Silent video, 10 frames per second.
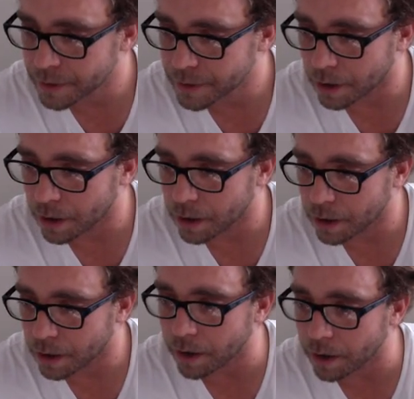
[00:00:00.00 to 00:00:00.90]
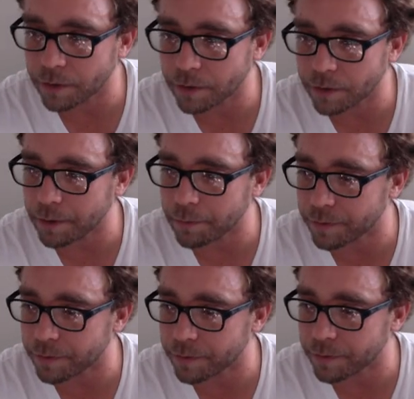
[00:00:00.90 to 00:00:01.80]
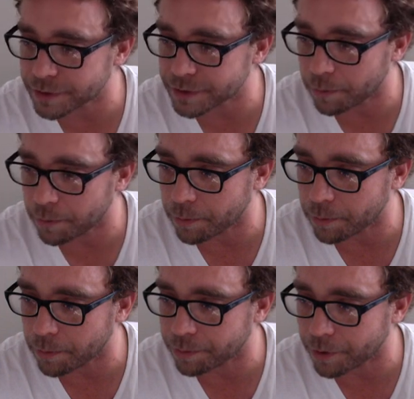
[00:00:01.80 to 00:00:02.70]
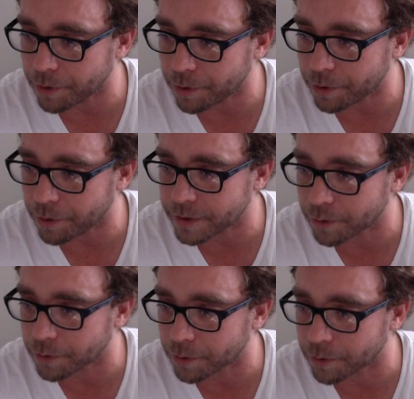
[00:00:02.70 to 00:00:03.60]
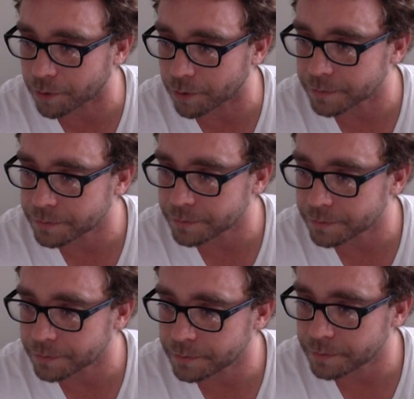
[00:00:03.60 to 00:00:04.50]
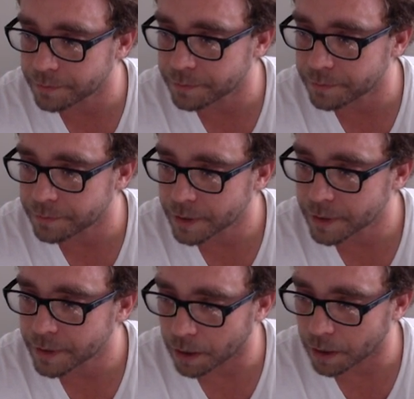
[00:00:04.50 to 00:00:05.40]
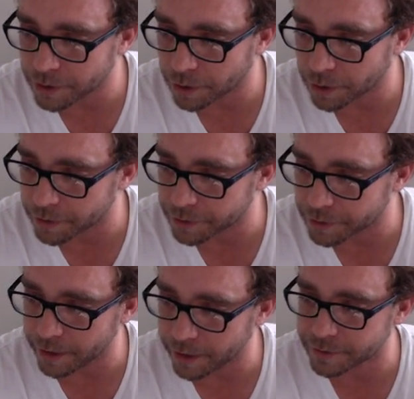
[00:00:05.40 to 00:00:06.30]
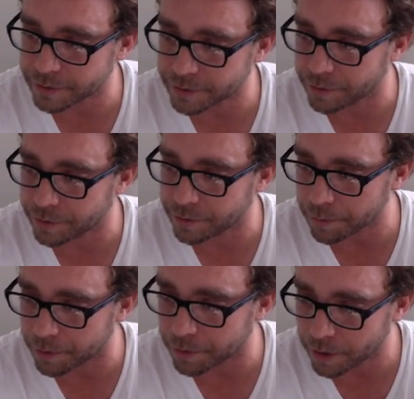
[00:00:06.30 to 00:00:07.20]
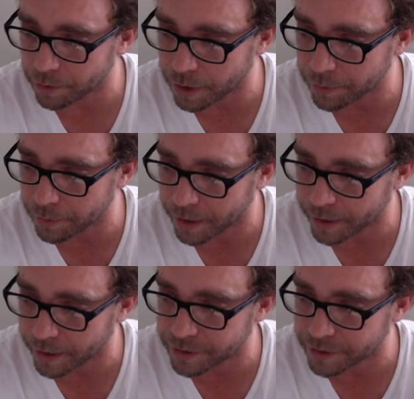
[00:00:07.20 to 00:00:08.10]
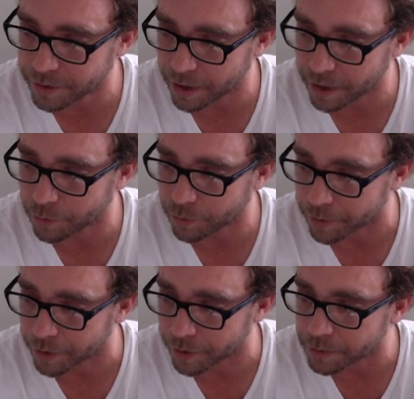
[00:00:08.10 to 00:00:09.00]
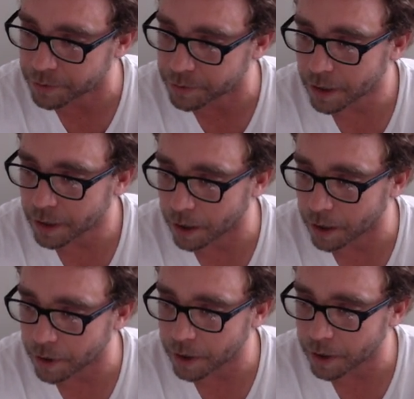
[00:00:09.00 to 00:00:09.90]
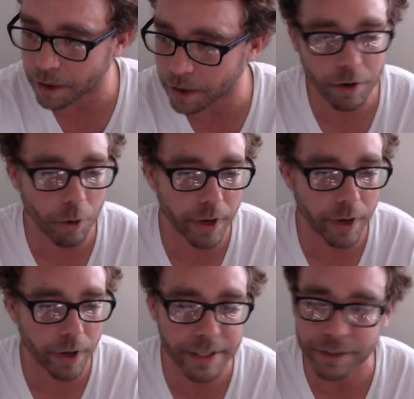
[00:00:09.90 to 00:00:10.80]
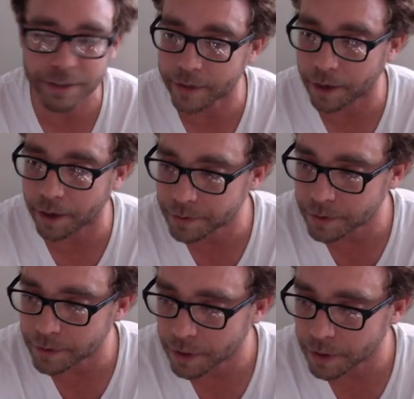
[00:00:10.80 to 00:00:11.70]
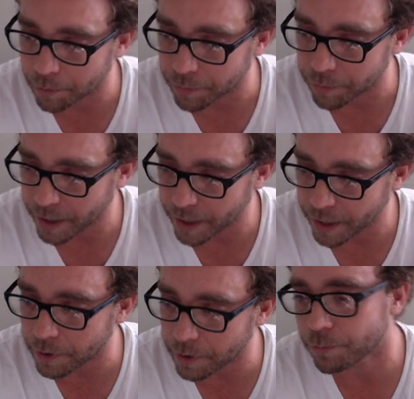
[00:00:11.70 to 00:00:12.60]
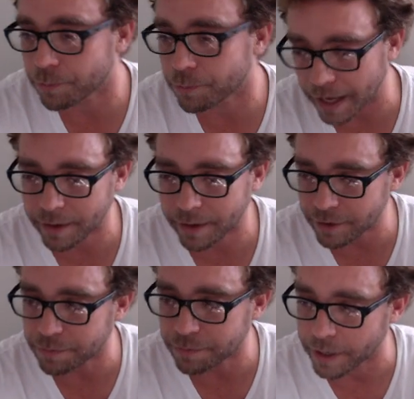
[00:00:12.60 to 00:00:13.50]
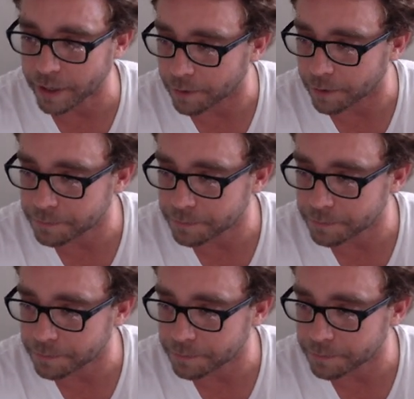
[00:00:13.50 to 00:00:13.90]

If I wasn't so behind, I would probably answer that one better. Let's go Dodgers. Lakers, Jacob Carrillo, come again. I guarantee you Devin will remember you. No guarantees on that one. Yeah, but at this point, yeah.